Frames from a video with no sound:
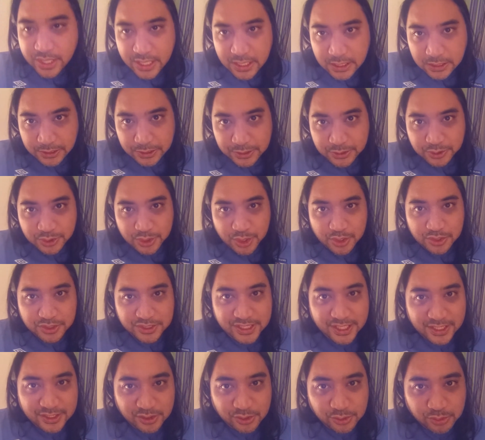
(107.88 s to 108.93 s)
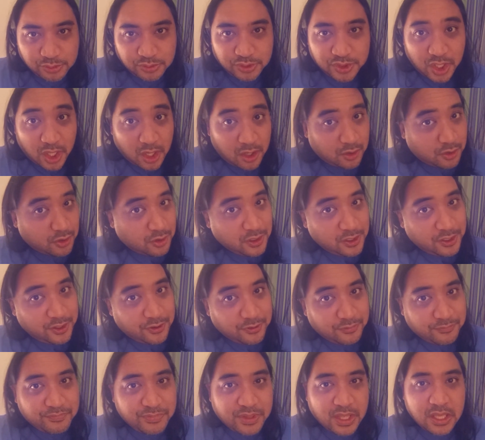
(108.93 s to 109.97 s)
England jersey, as you saw
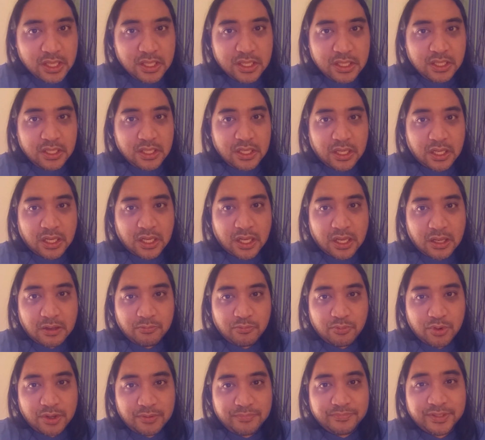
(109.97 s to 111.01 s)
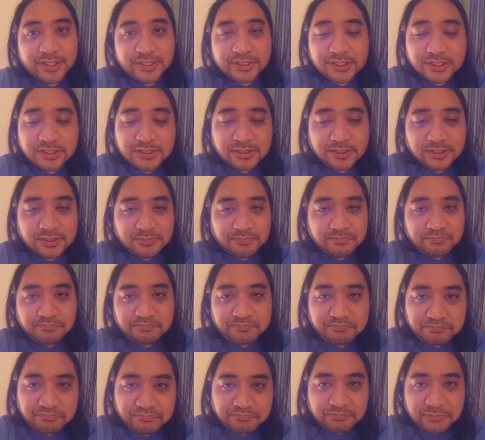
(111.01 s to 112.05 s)
earlier. Um, one, because it's
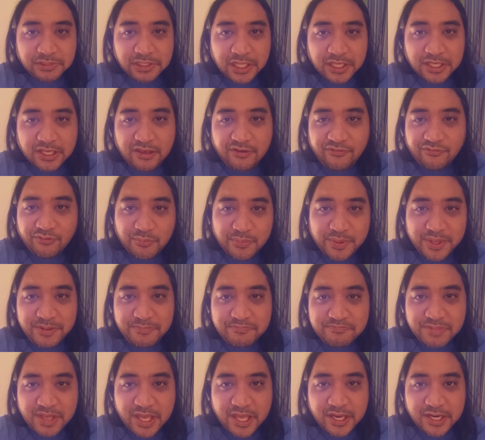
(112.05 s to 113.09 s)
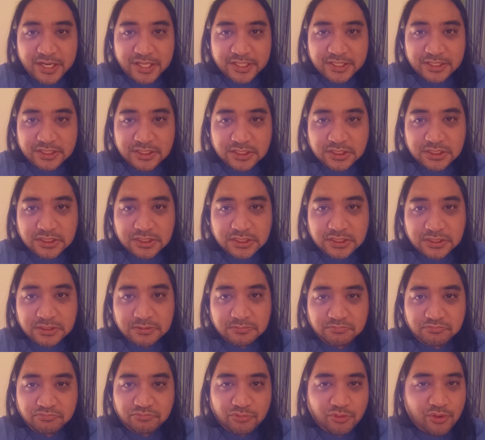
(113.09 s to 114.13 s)
lucky for me, and it's
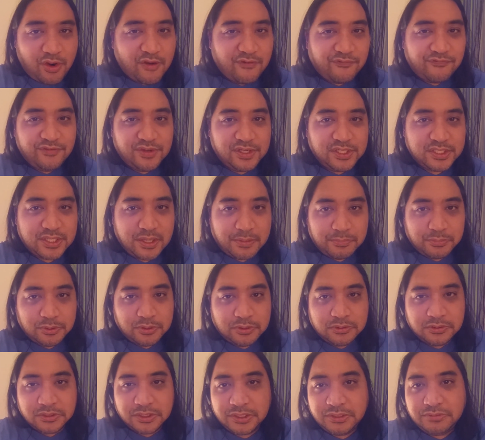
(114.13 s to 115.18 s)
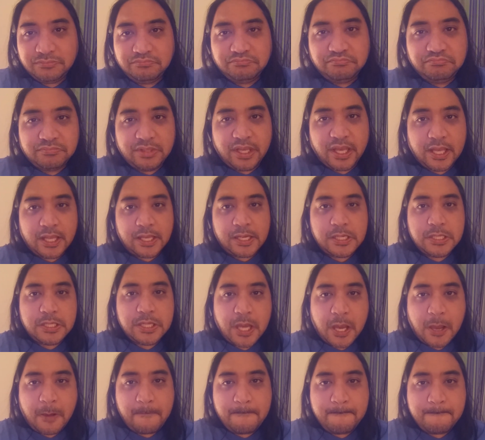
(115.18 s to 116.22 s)
rough and tumble, and and
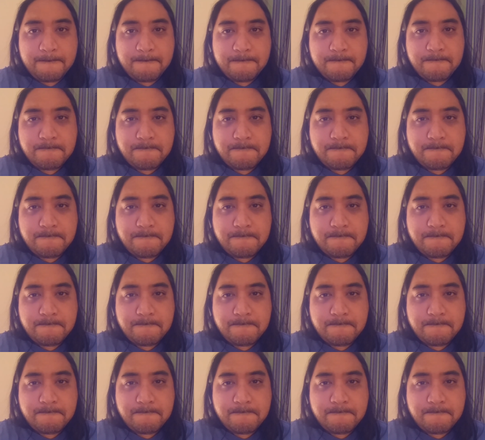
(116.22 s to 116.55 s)
um,